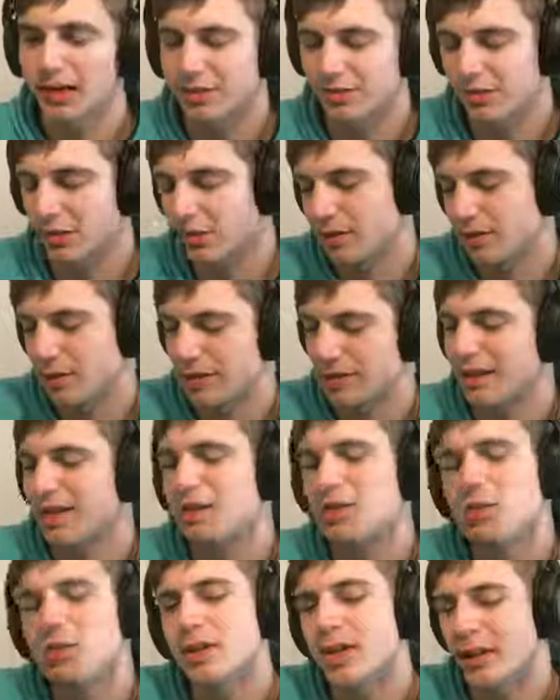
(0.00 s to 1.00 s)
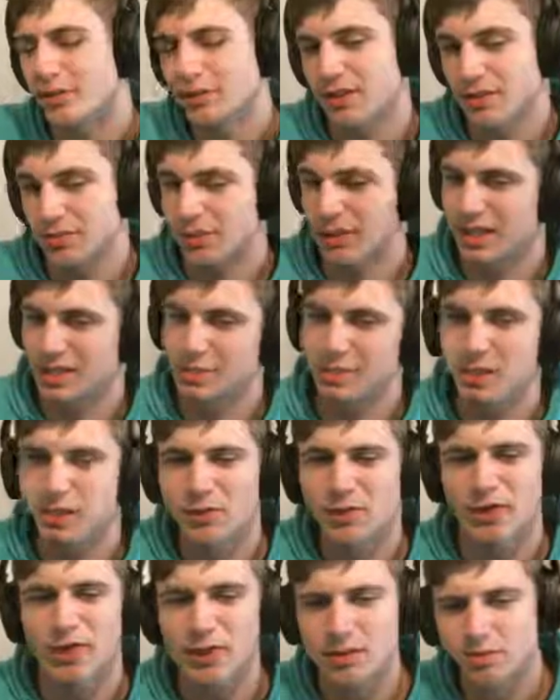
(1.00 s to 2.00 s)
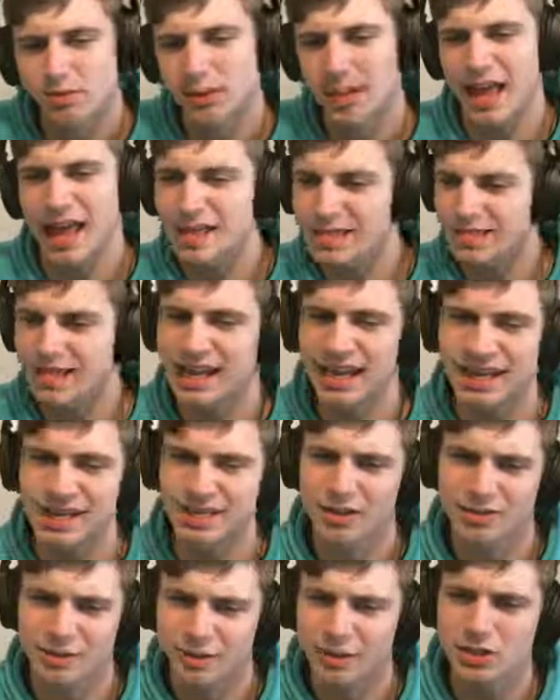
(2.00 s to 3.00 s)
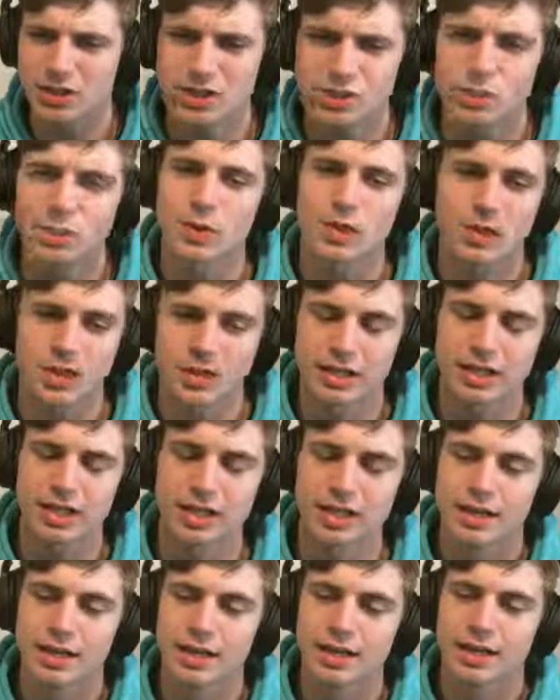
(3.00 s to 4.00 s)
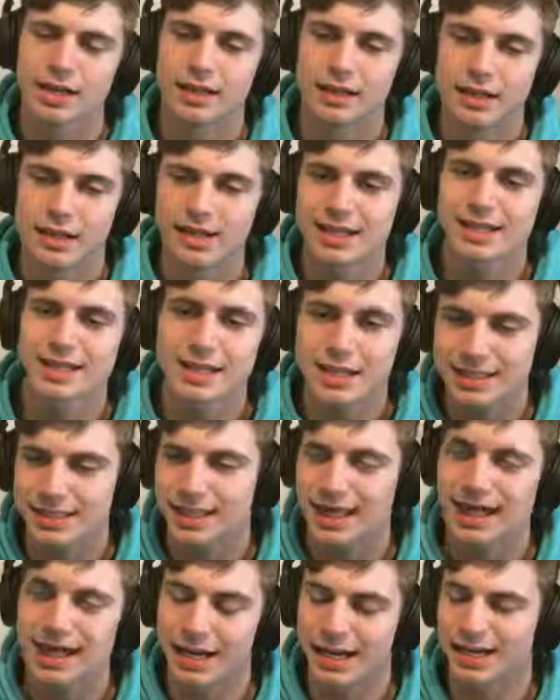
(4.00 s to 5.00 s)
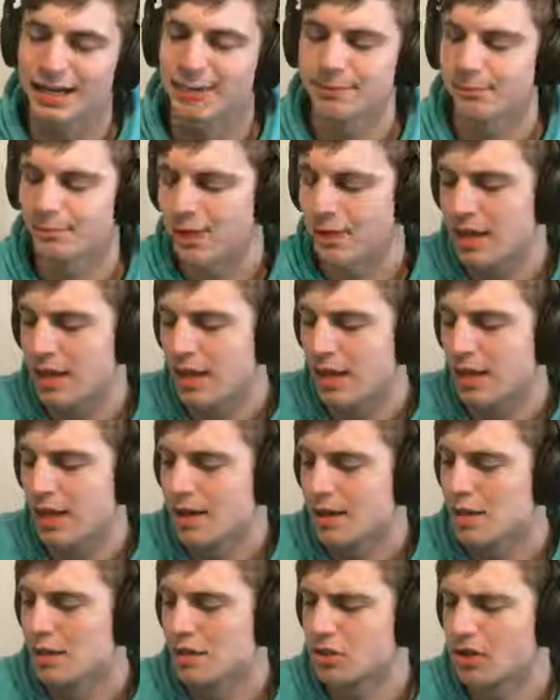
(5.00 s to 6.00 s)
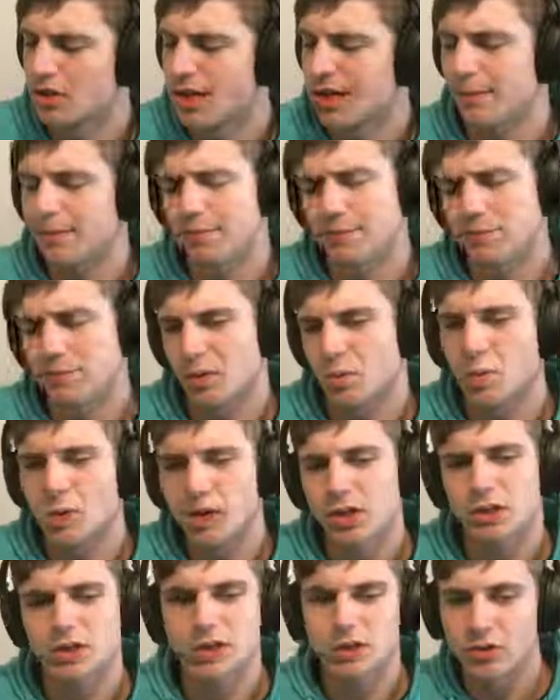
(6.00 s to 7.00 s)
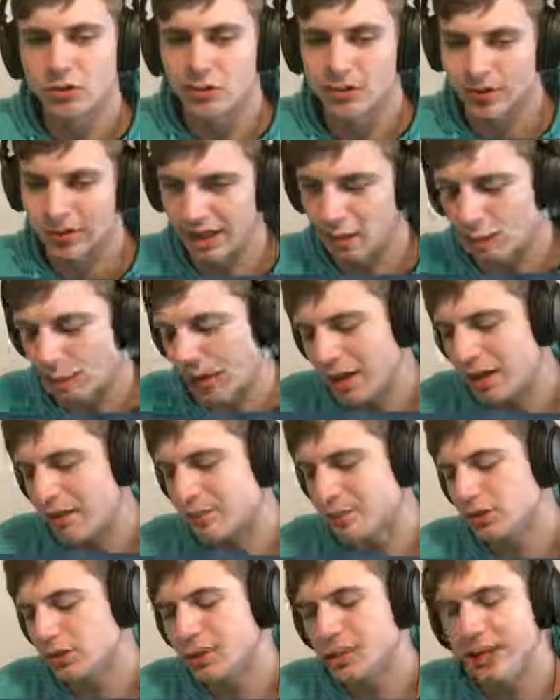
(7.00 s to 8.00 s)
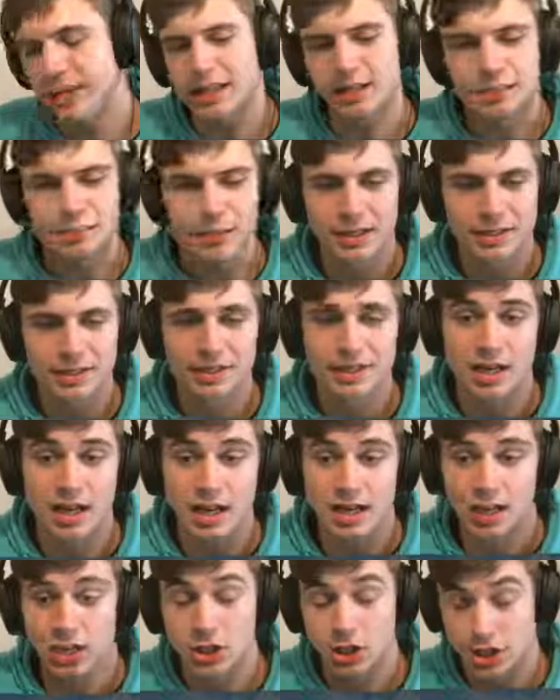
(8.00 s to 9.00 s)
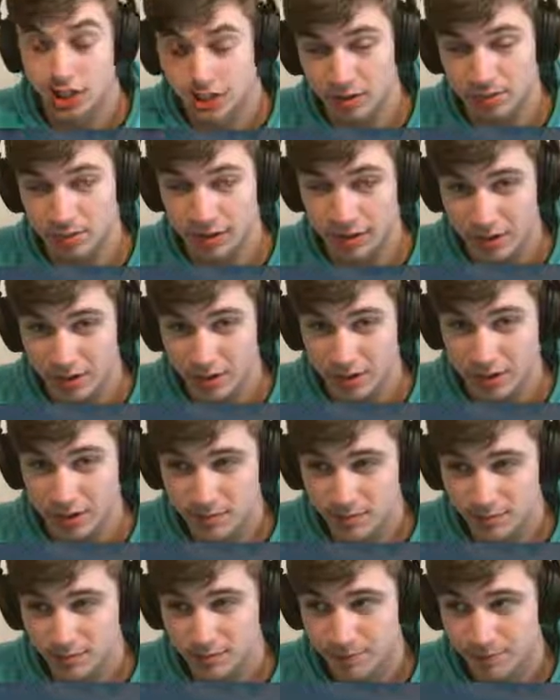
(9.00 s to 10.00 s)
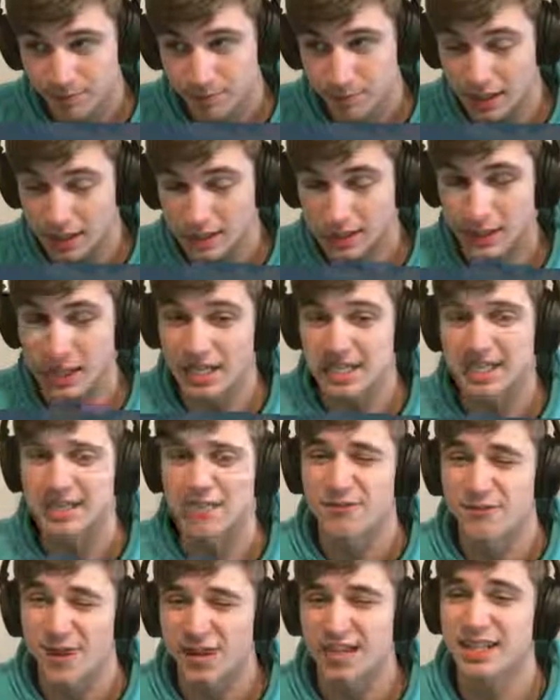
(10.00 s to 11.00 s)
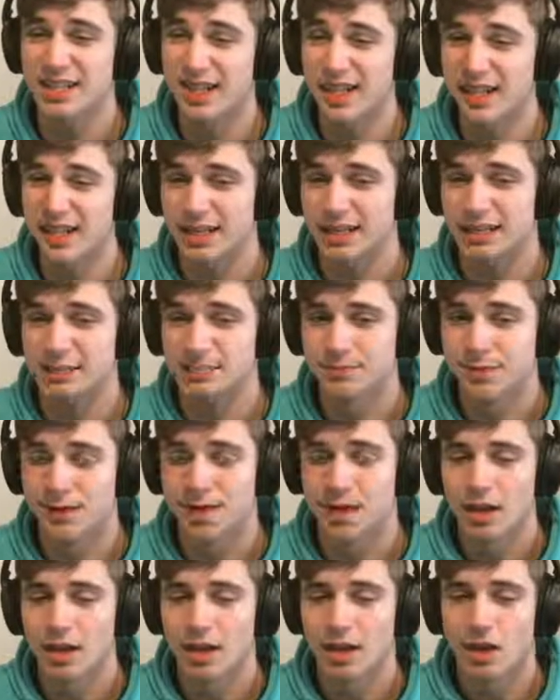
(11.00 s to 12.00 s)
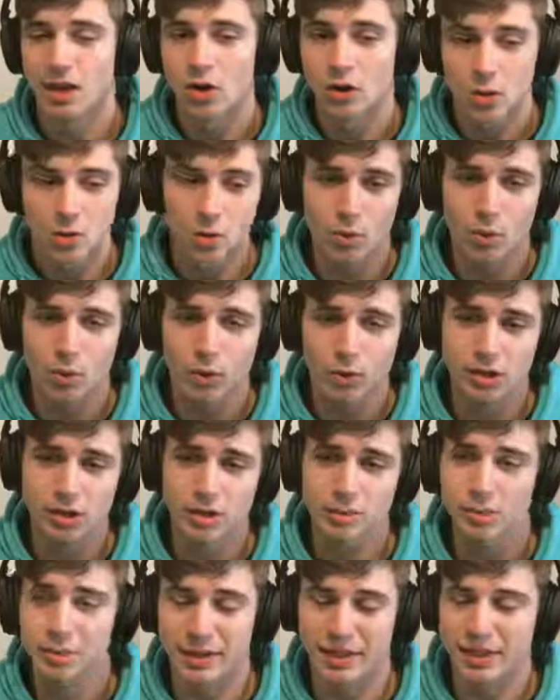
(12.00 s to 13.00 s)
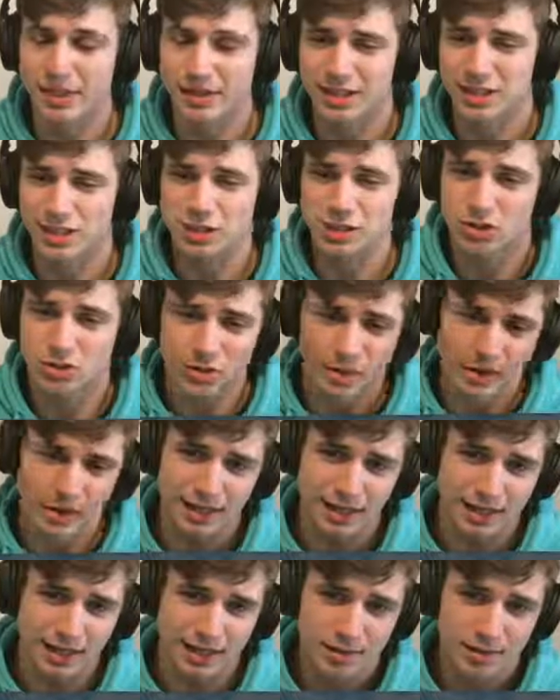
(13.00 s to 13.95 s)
for, like, they do enough DPS, but they're very glass cannon, they're very squishy, they can easily die. So then, what do you do for that? Well, you can either place a ton of shield mouse and kind of defend that, or you can play to their strength,